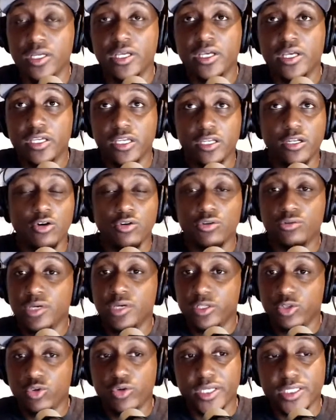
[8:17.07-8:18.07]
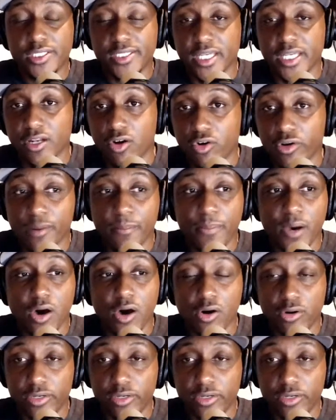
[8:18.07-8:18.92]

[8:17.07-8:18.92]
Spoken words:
You can sit on the ball.